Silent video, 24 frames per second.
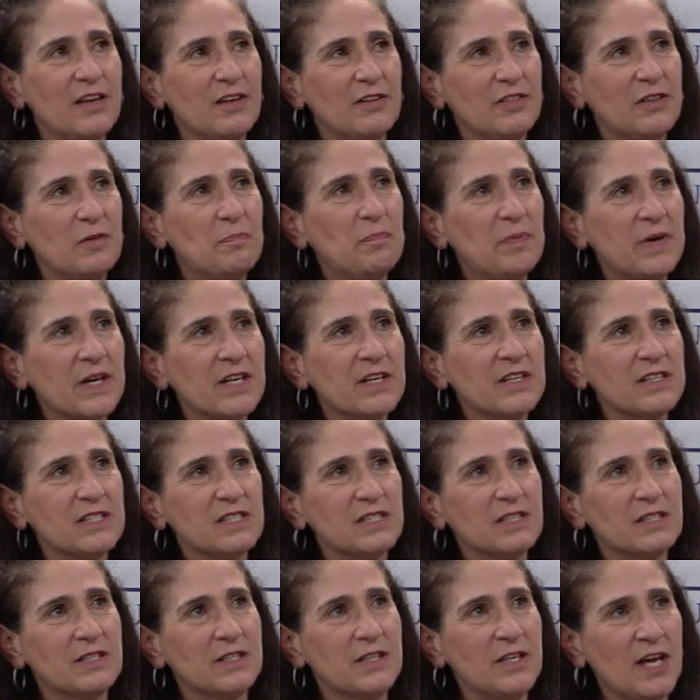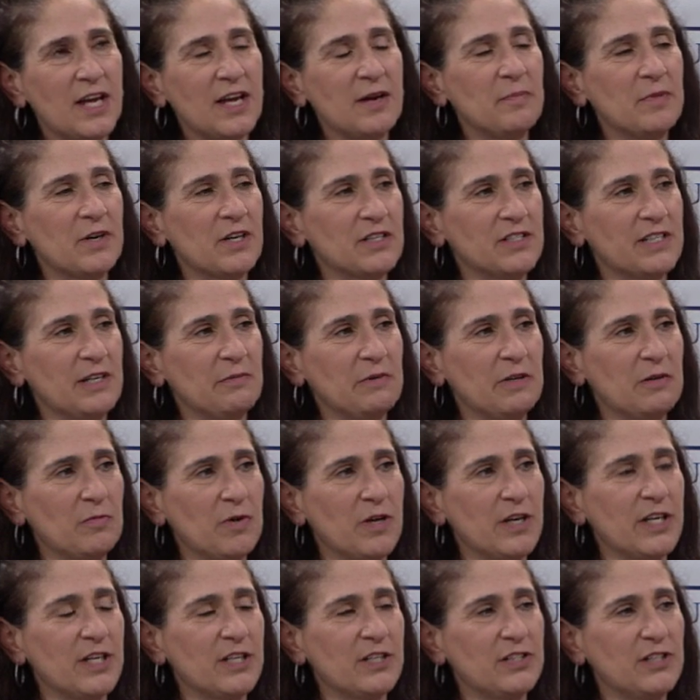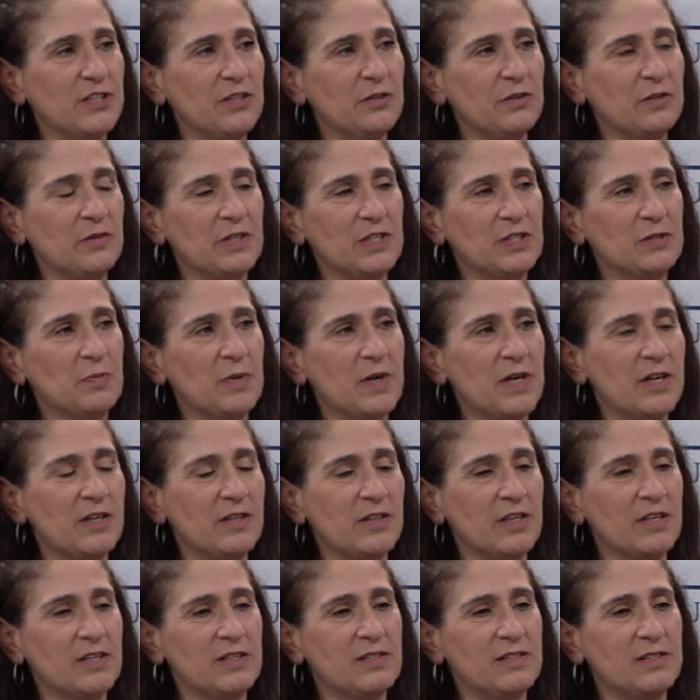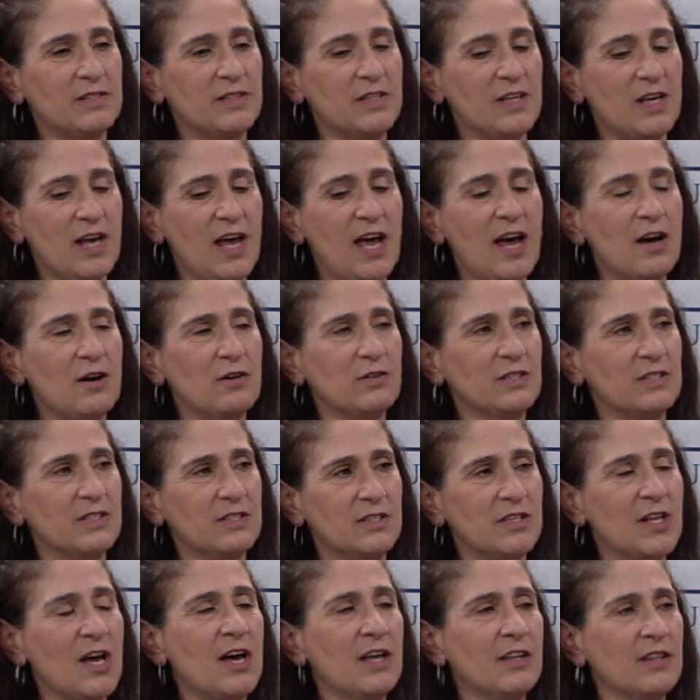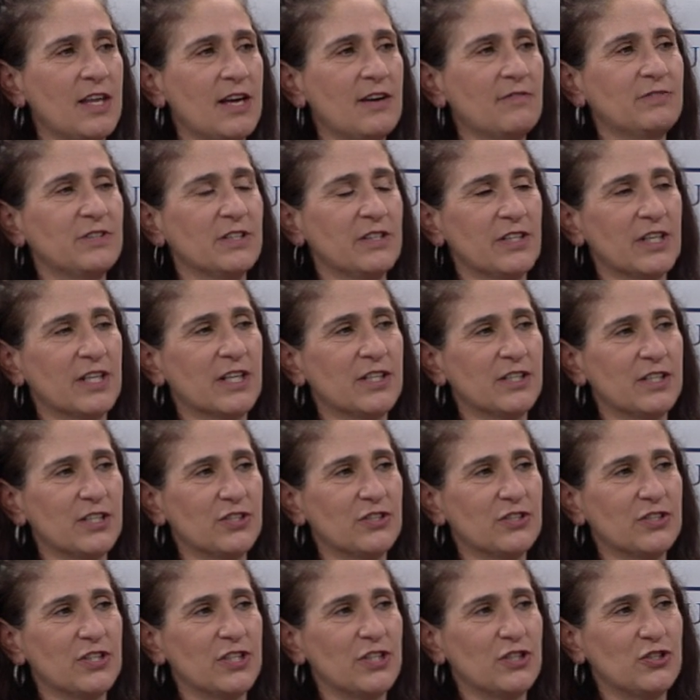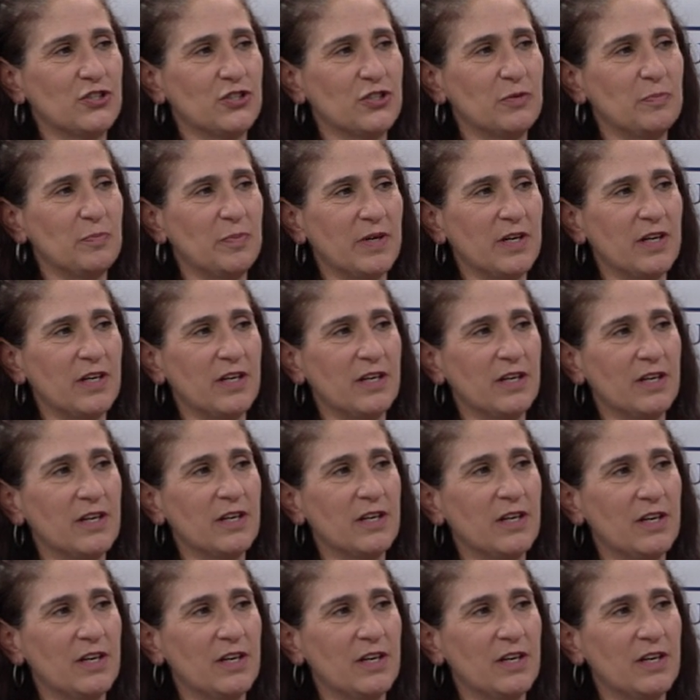the biggest nightmares that we run into is when the house is not left in the condition it should be.